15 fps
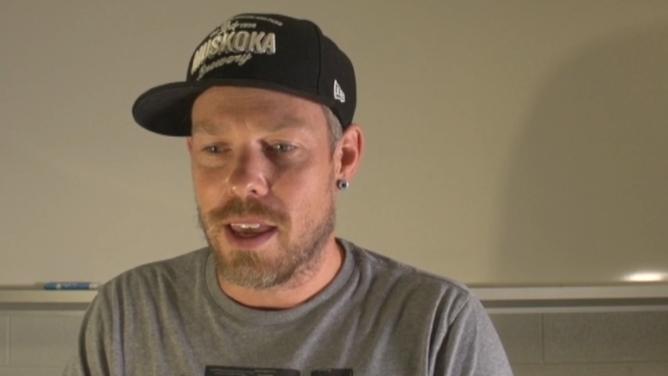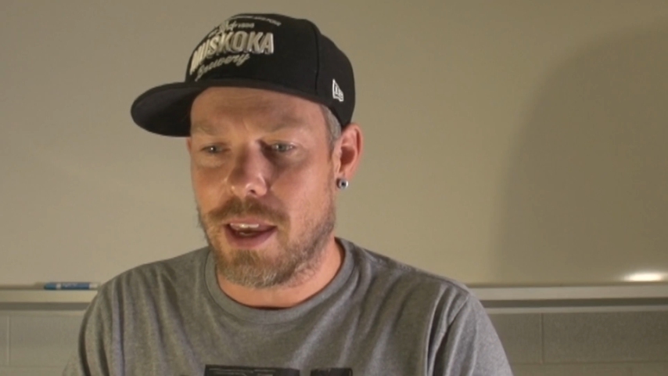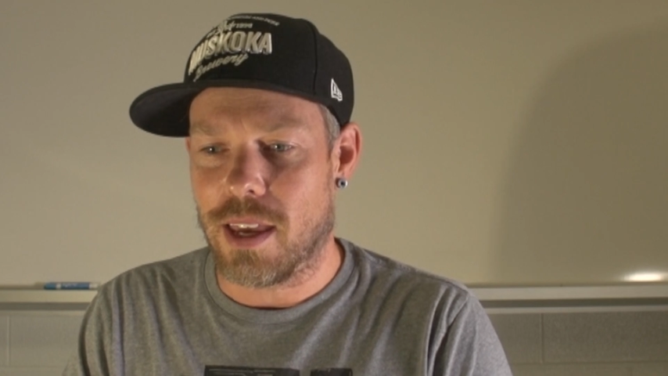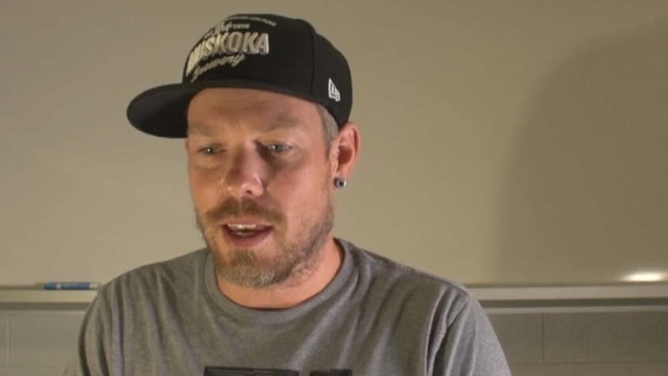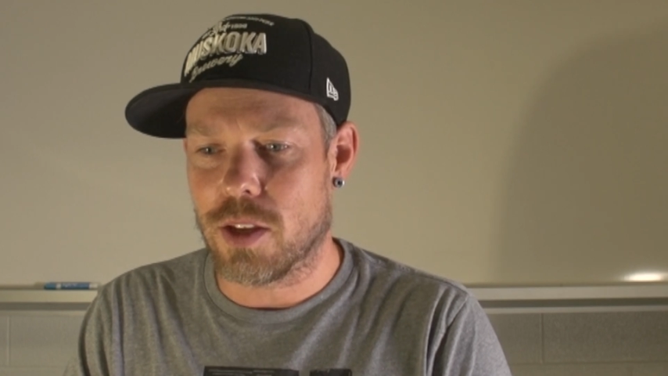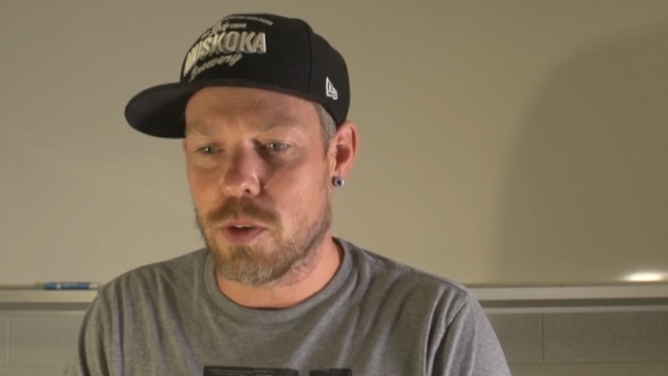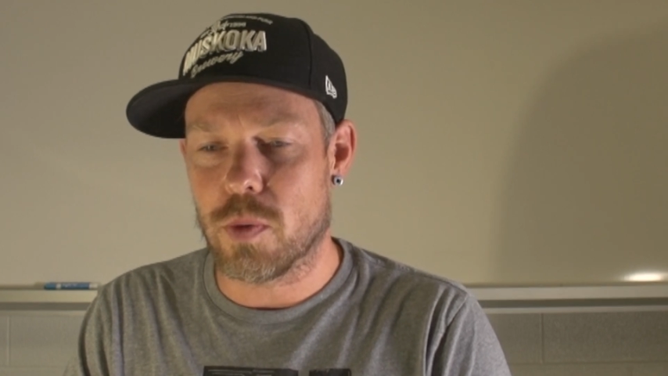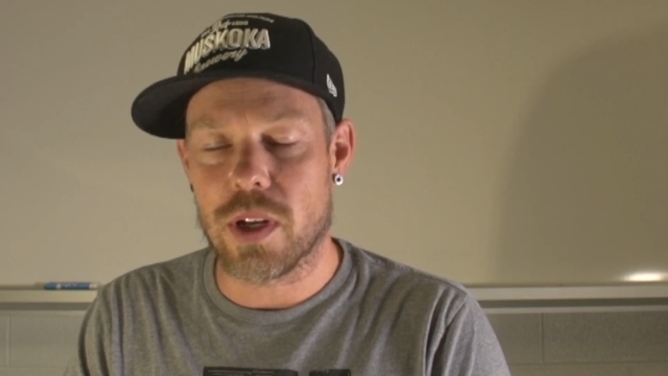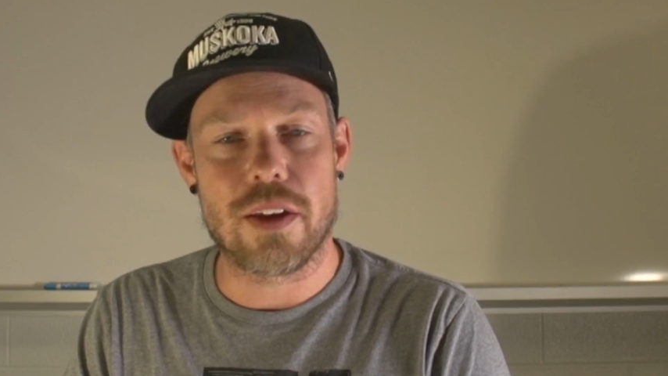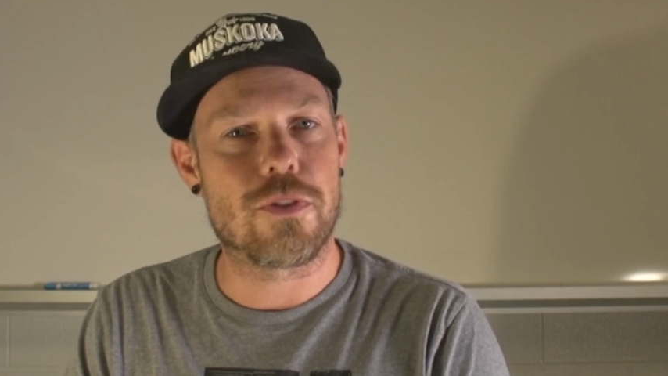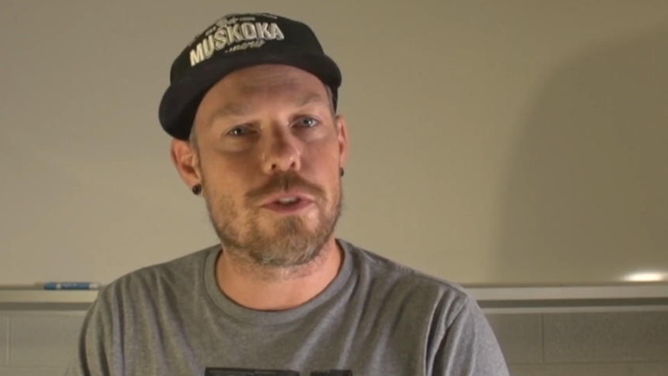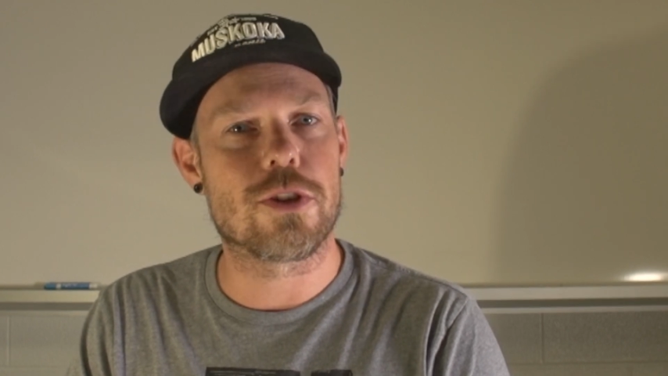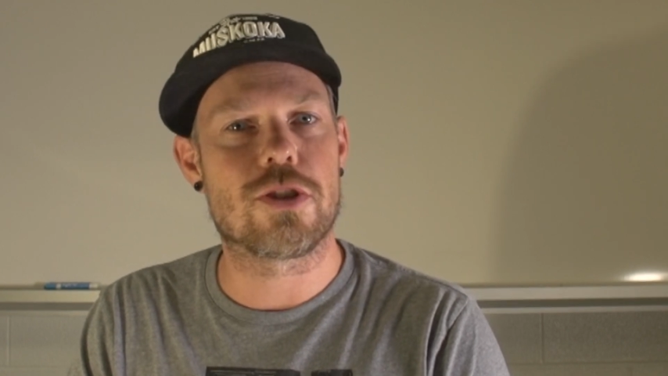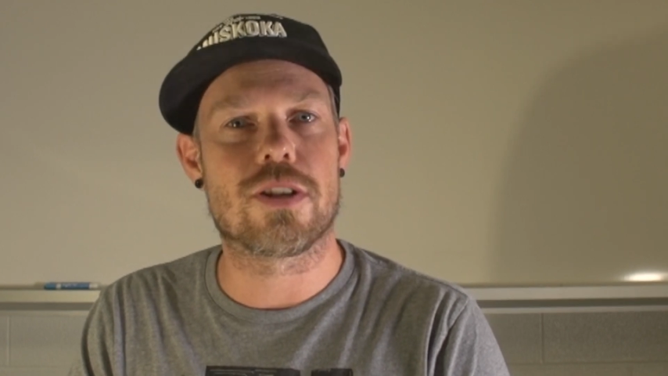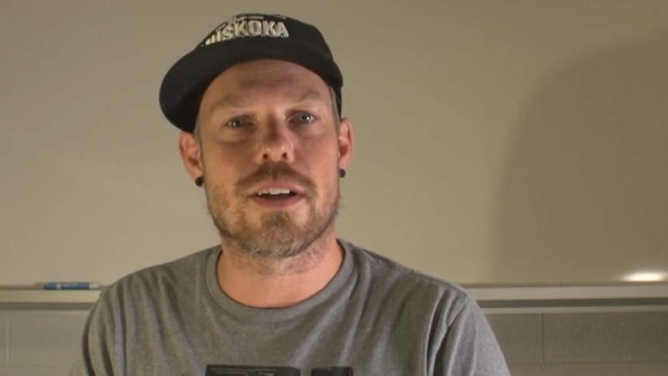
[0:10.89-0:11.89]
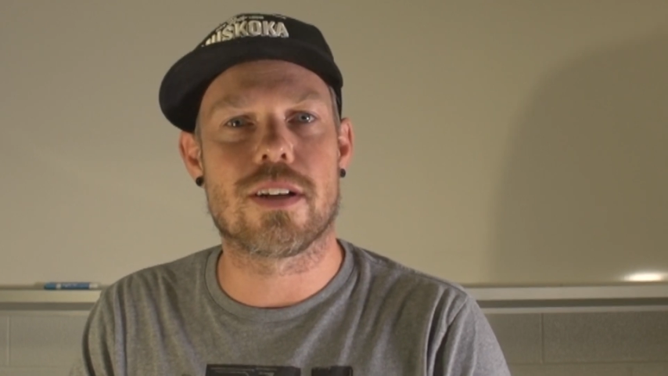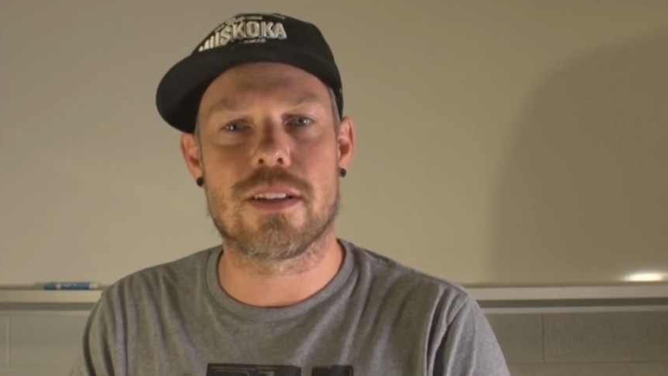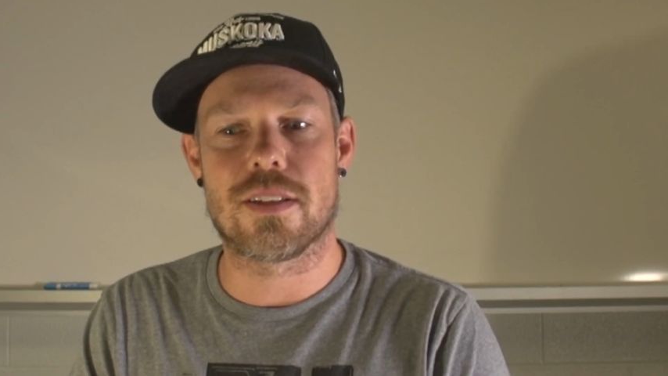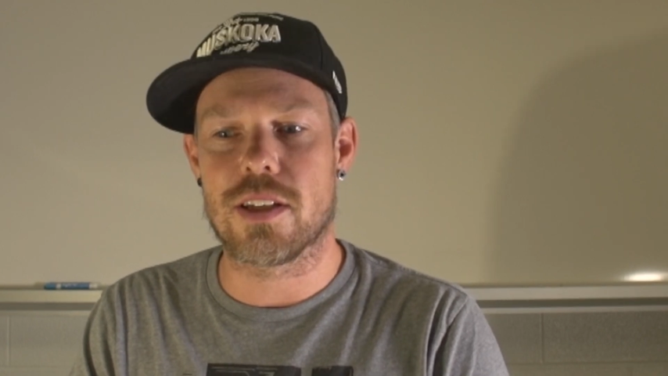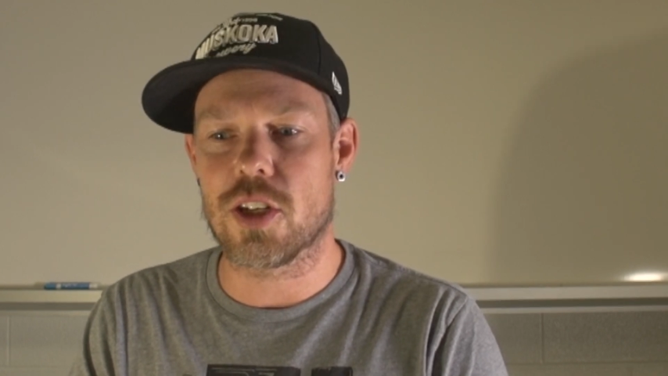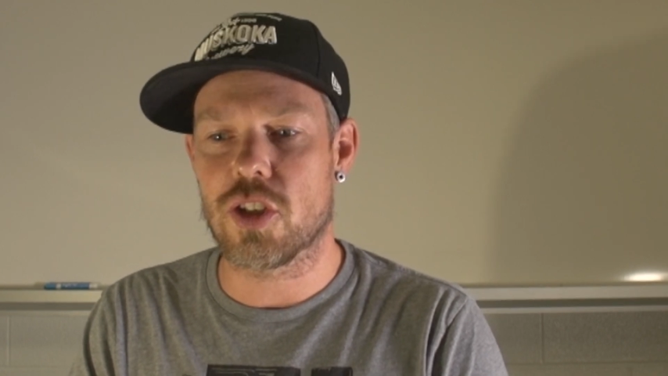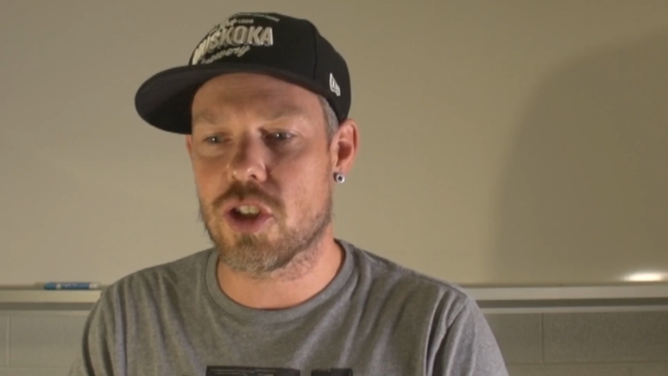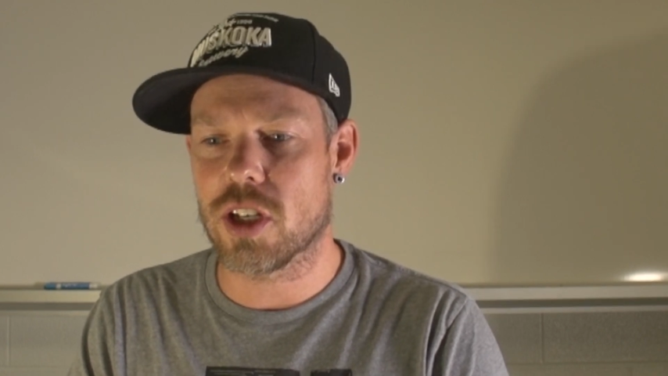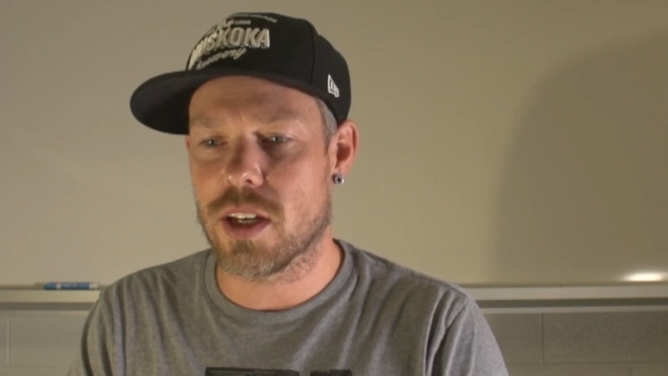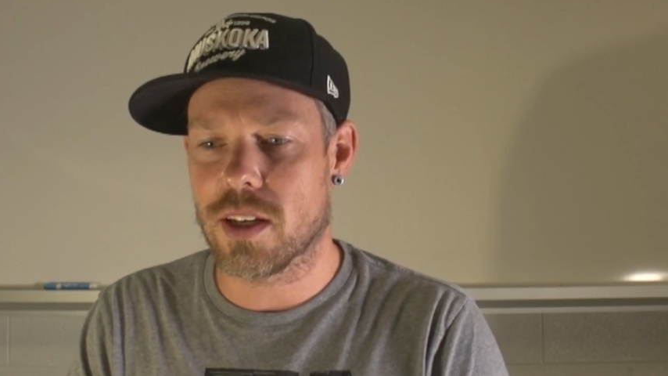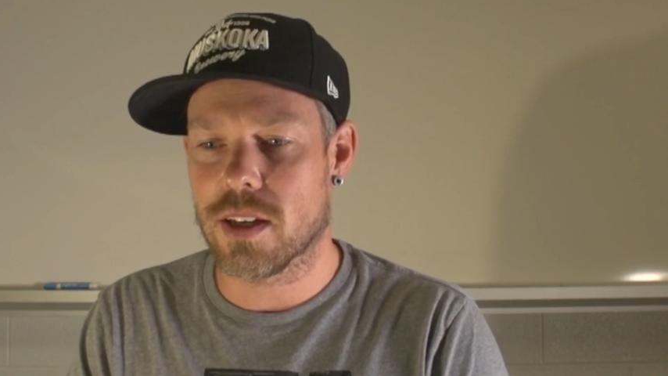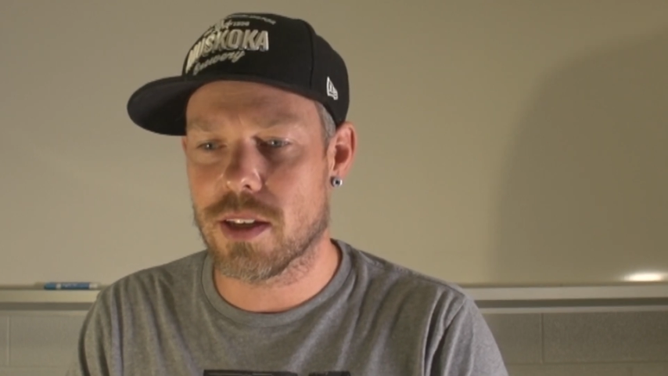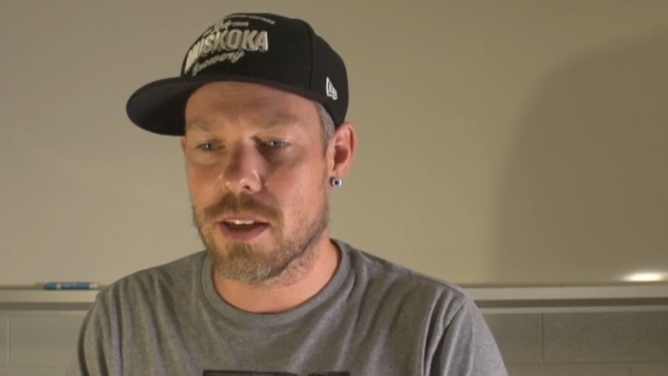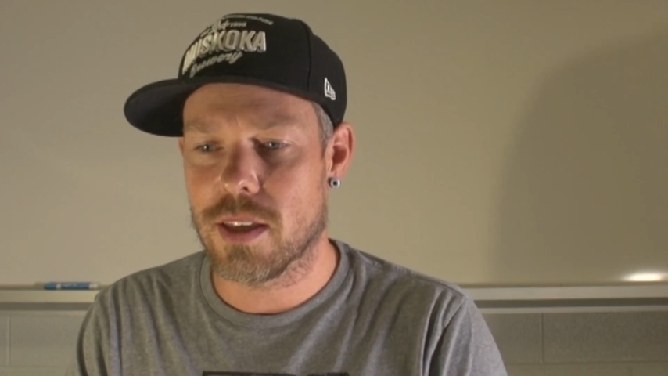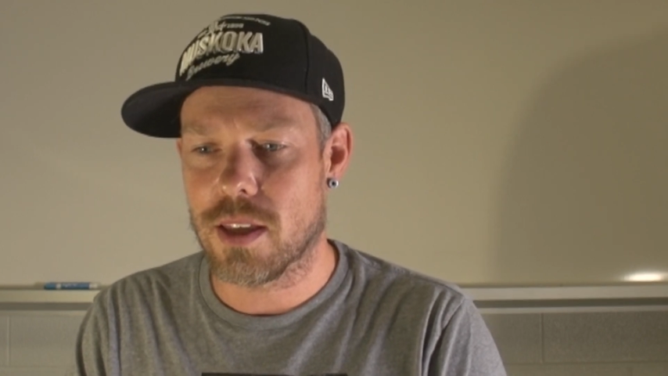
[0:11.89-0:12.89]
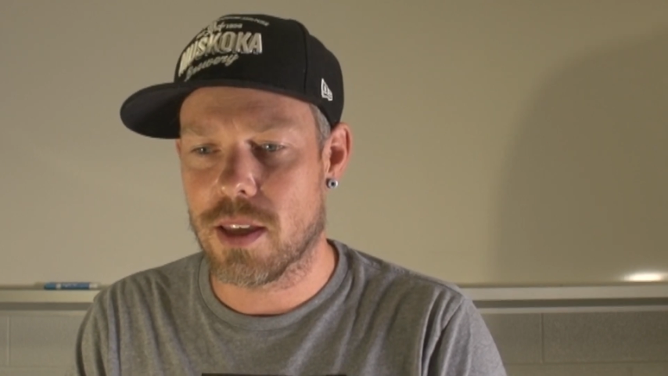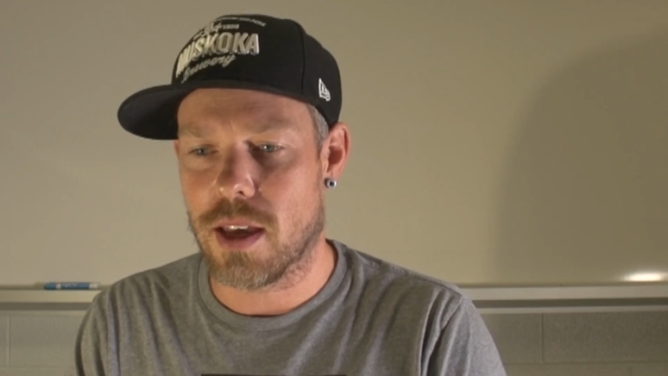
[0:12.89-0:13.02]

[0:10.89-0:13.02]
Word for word: And when I first started teaching,